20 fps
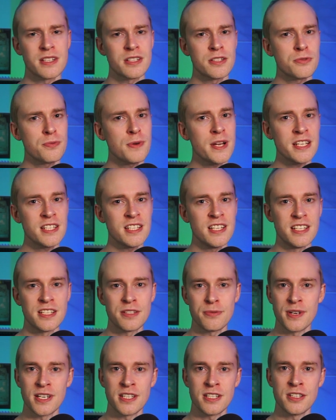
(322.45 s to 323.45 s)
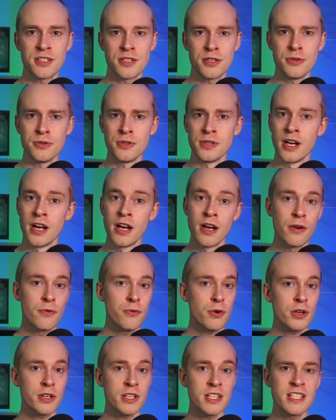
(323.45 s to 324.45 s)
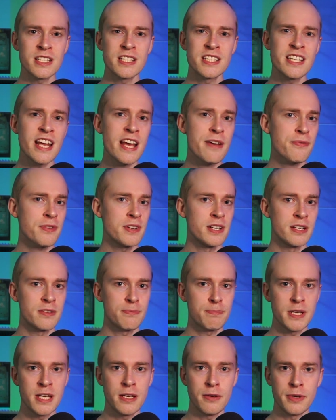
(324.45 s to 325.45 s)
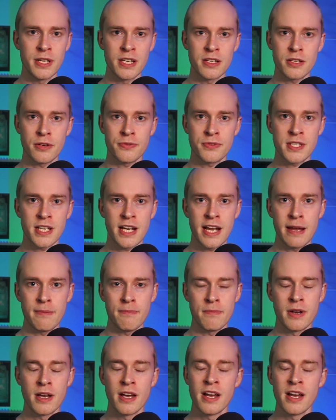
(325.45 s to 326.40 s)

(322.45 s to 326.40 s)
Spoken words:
2022 for an indefinite period of time.